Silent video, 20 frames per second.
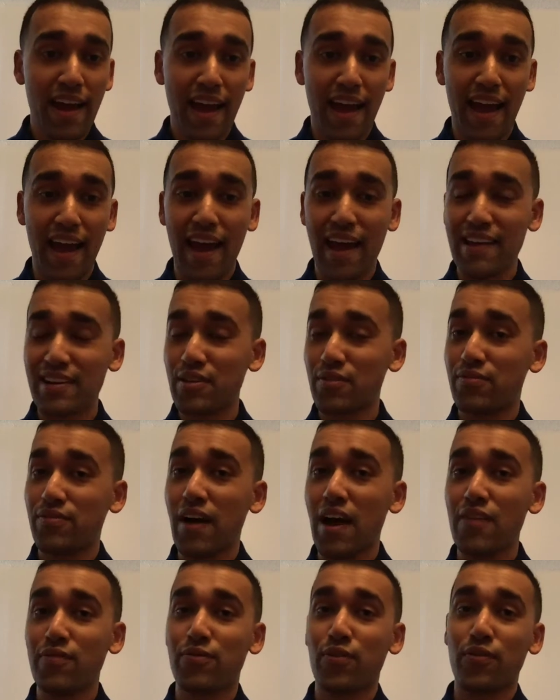and a
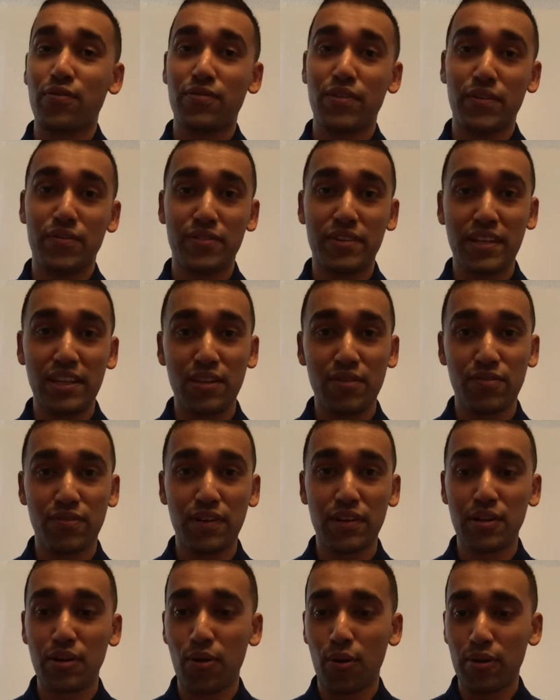5 for 15
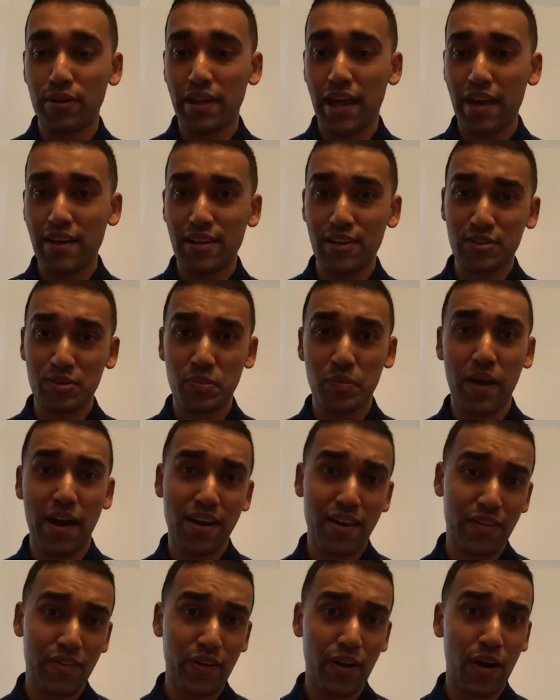field goal. That doesn't
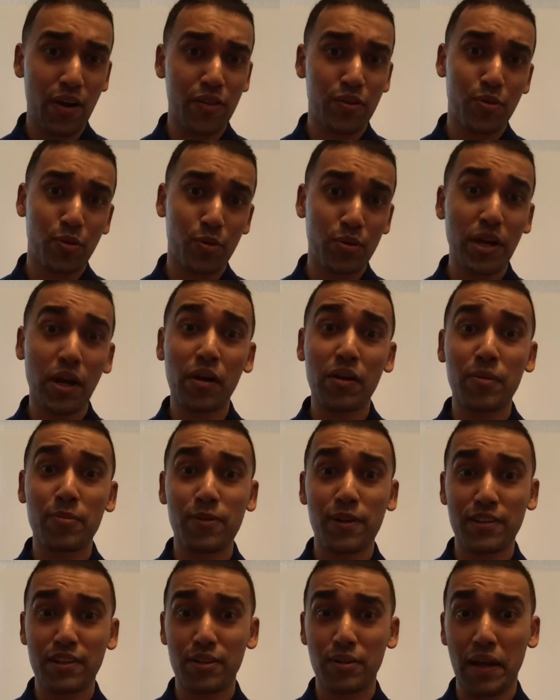matter. They're through. They're going to
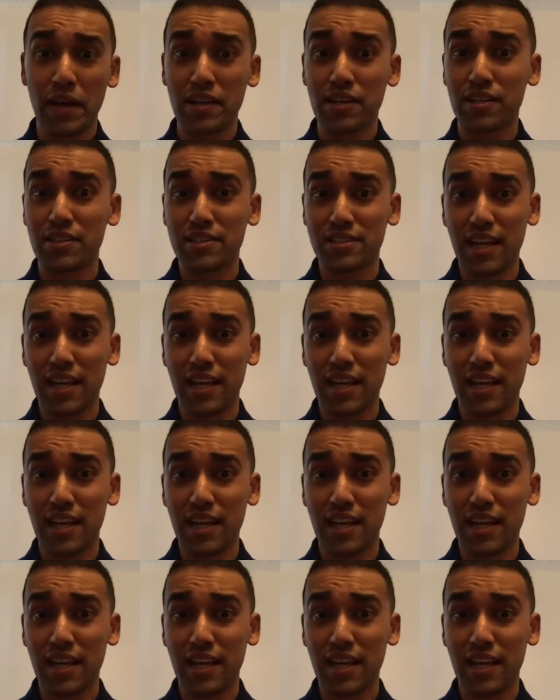play the Lakers.